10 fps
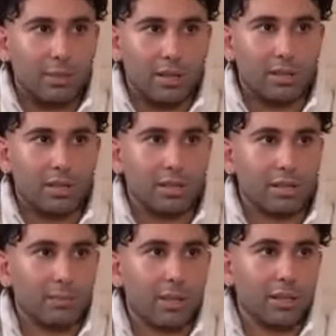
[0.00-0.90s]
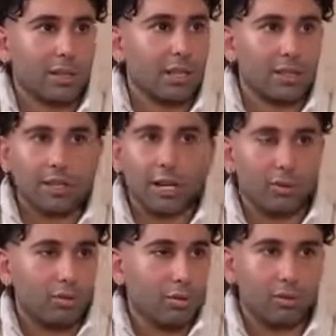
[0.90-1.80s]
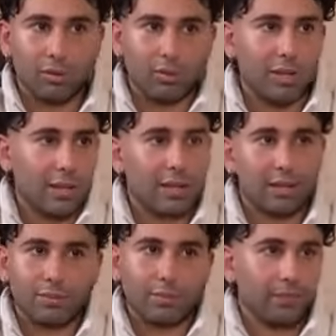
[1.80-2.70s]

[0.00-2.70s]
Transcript: and meditate and medicate and I don't know all of that. Like